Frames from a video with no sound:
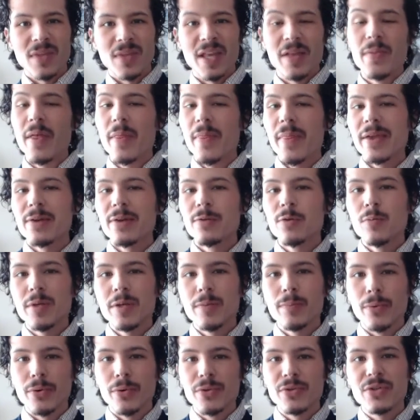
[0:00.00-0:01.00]
and then they would
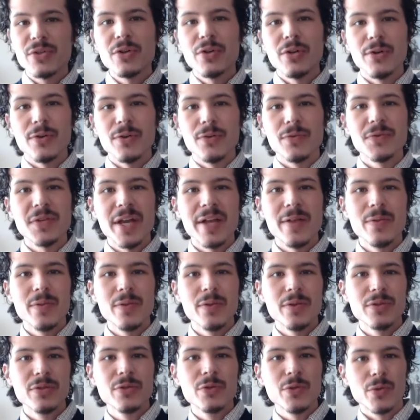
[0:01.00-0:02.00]
be preserved,
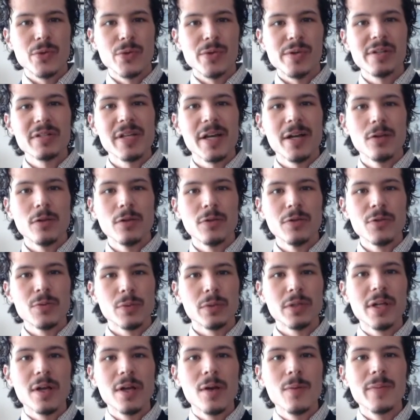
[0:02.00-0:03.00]
and the storytellers
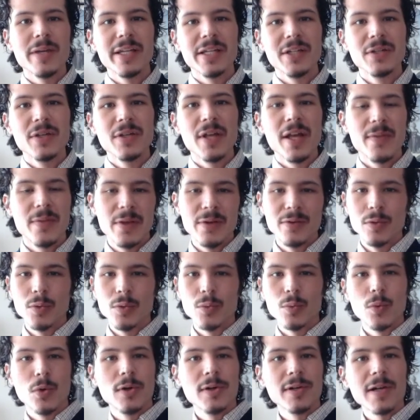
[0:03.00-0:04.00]
would come in and they
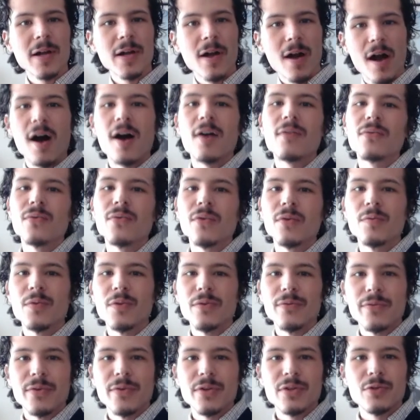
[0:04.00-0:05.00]
would work off of
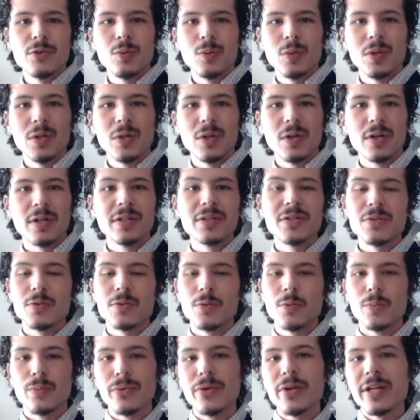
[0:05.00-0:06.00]
the visual art
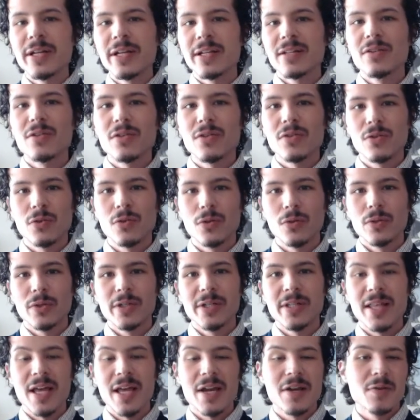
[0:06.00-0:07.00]
to bring the
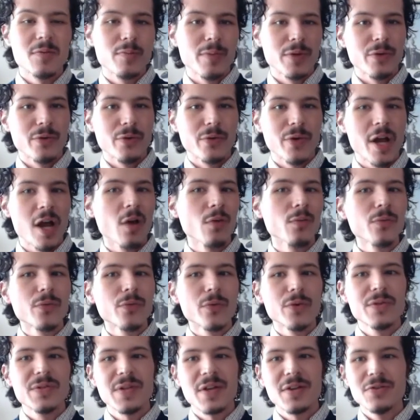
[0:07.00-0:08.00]
story that had been around
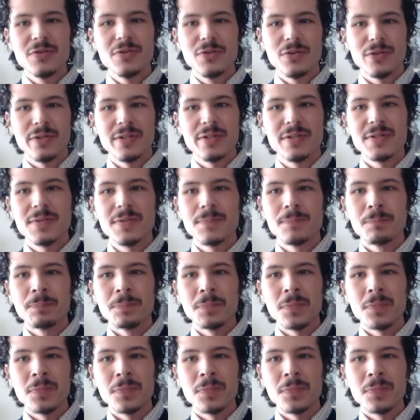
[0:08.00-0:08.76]
for centuries.